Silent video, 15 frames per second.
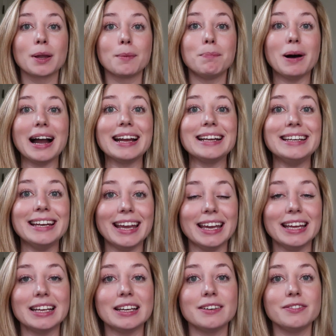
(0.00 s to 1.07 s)
by
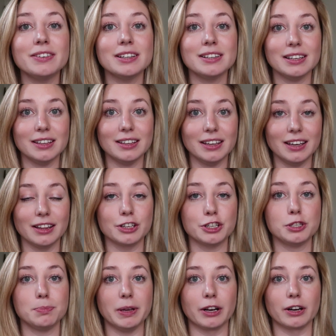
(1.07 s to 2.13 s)
native English
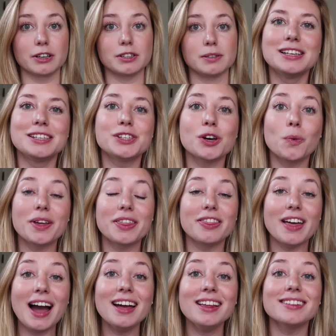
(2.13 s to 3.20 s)
speakers. So with
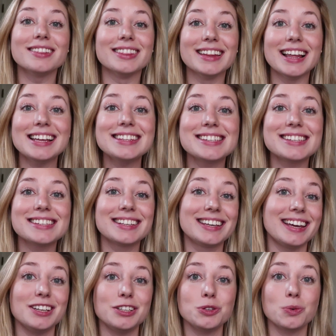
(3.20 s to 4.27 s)
that, let's
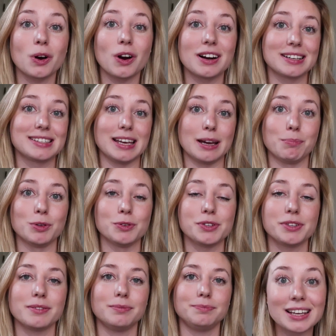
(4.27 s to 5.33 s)
get into our
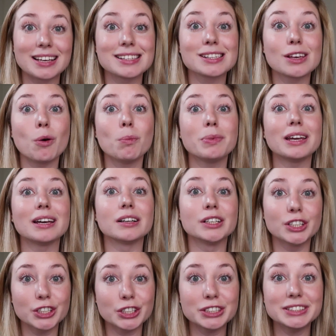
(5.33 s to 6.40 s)
examples. It's going to be a
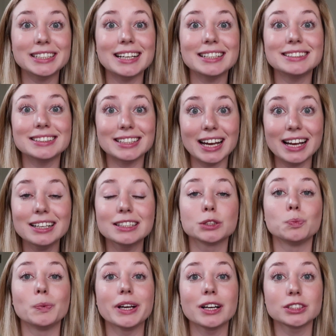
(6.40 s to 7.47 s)
good day today because
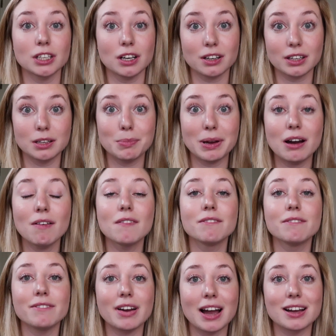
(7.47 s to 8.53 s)
we are talking about
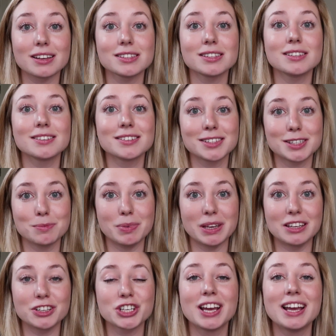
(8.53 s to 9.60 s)
fast
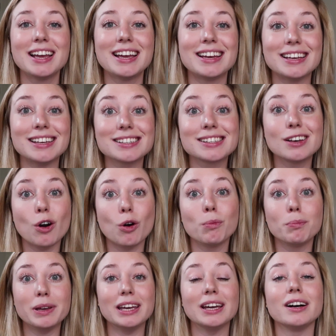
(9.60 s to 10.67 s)
speech. It's going
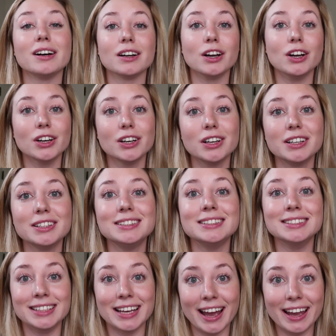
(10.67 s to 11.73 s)
to be a
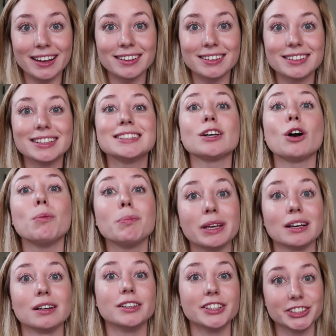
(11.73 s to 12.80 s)
good day. It's going to
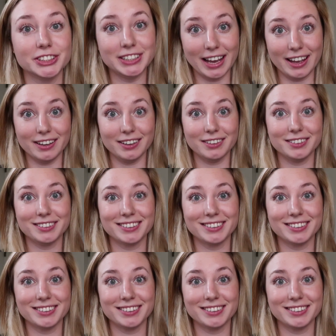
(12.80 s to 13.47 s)
be a good day.